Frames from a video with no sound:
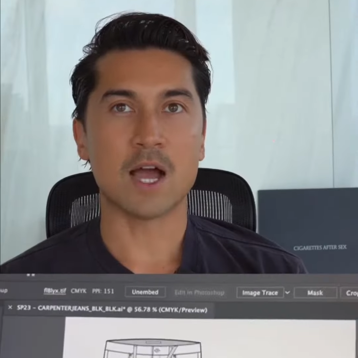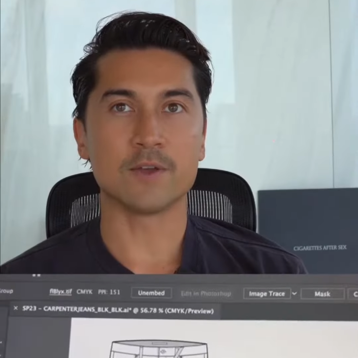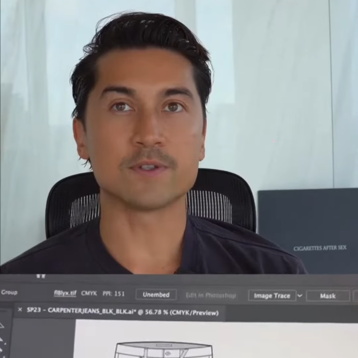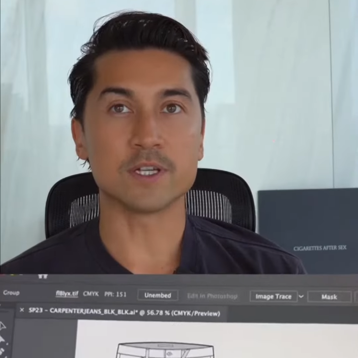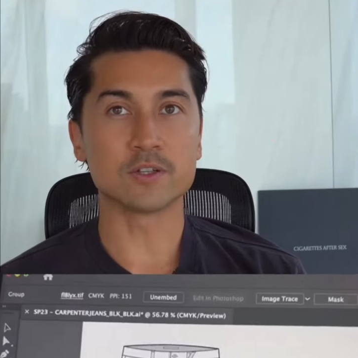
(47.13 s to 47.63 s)
I
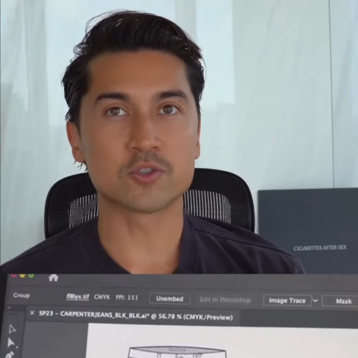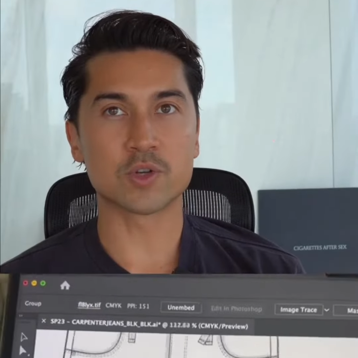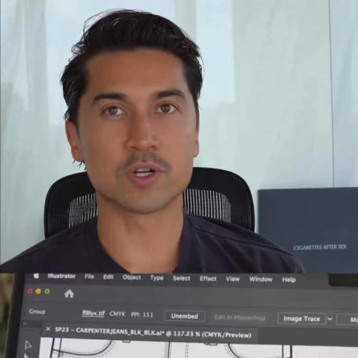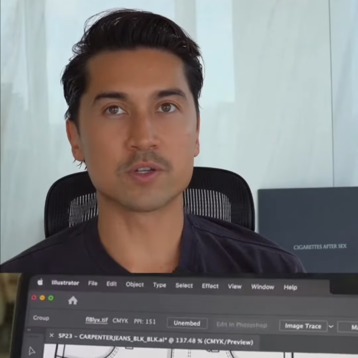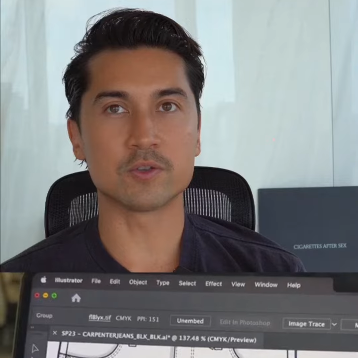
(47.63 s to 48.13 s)
use
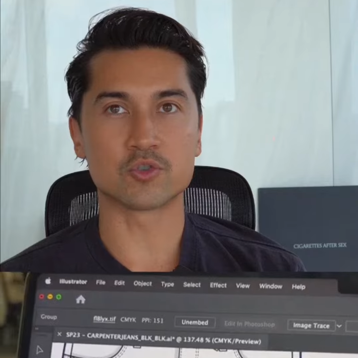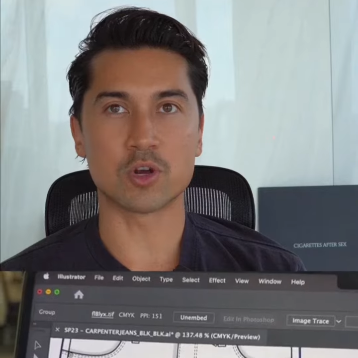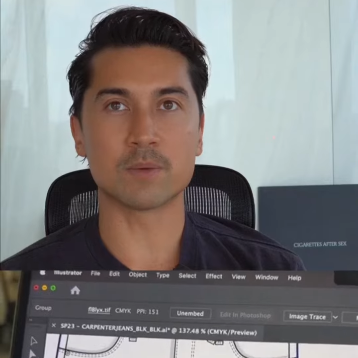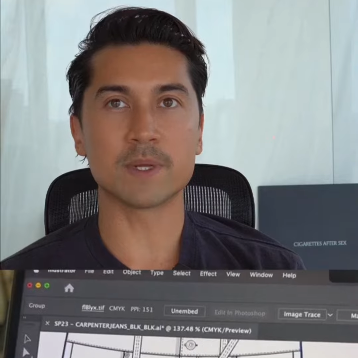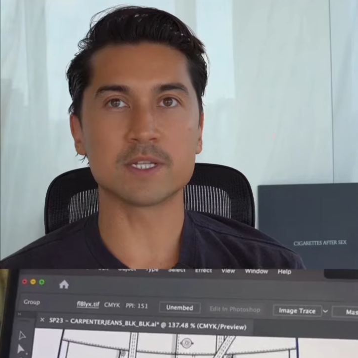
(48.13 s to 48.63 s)
Illustrator to
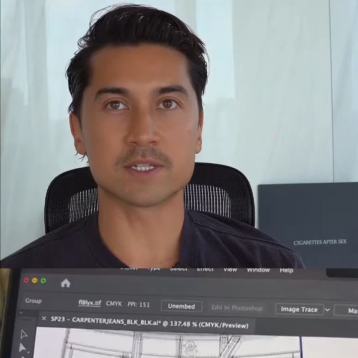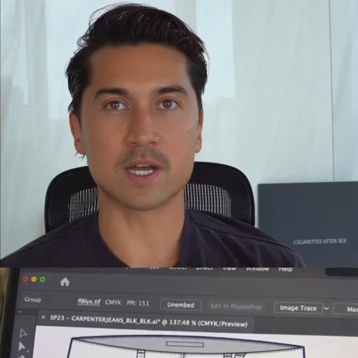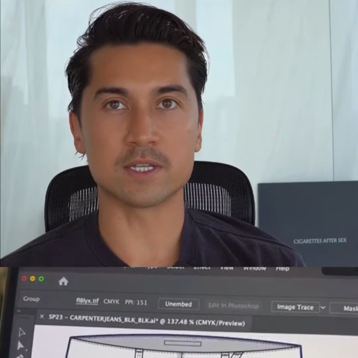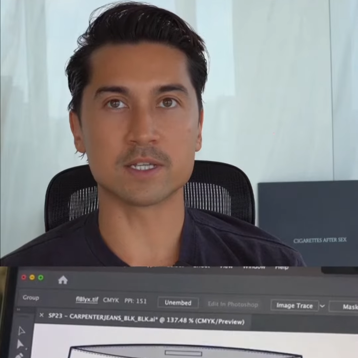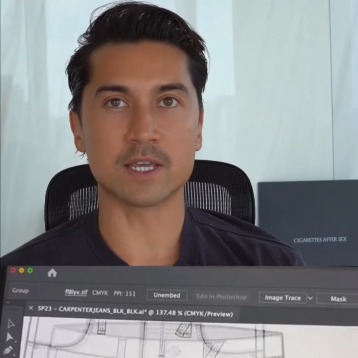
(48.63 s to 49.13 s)
draw out my
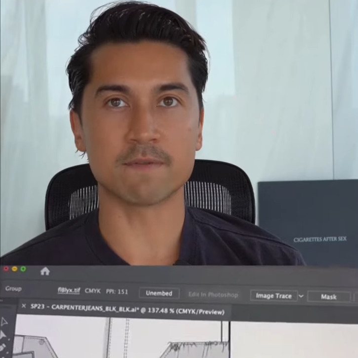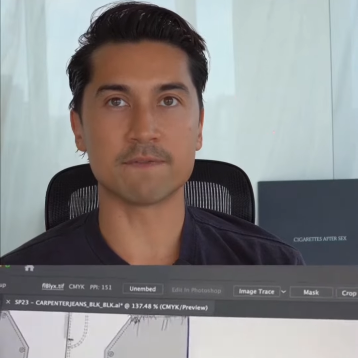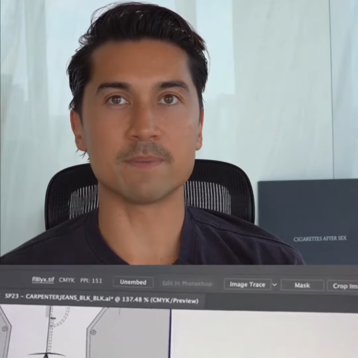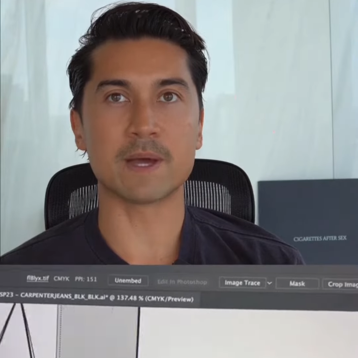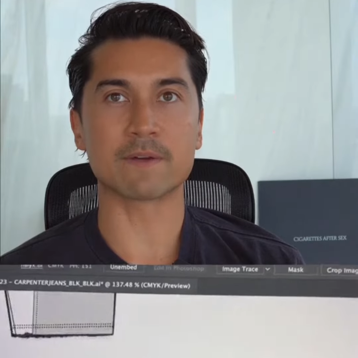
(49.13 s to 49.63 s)
designs and get
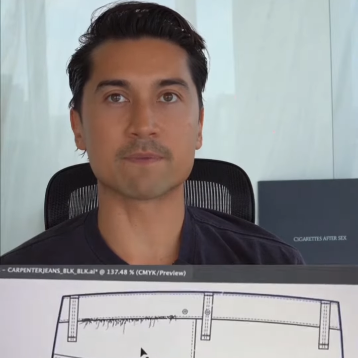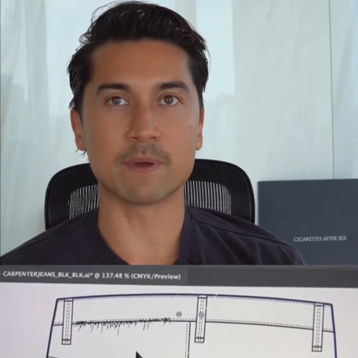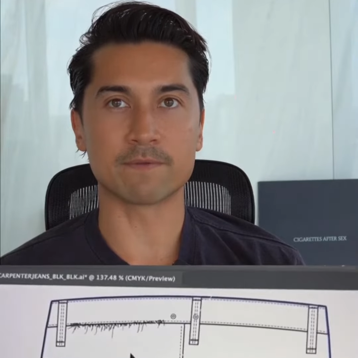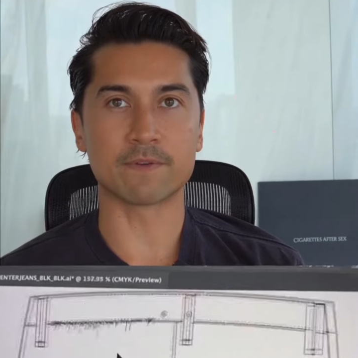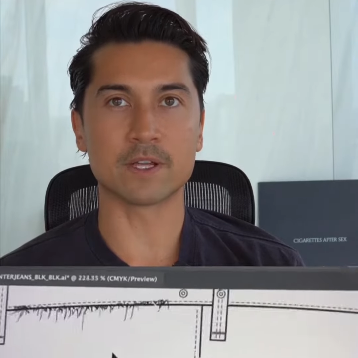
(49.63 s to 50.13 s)
feedback from
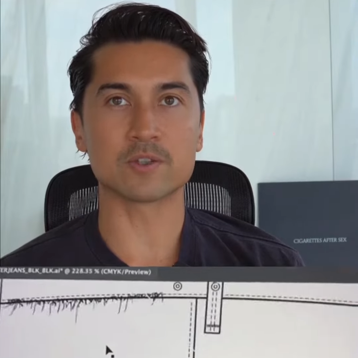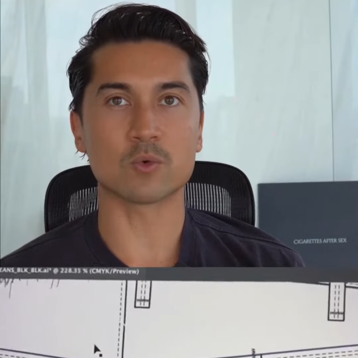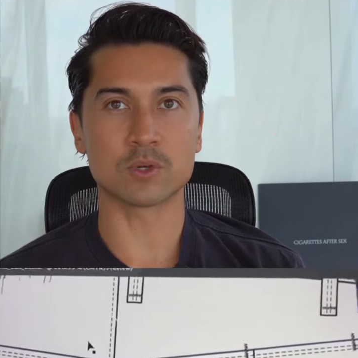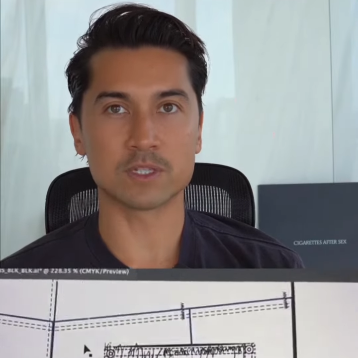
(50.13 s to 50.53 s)
my friends or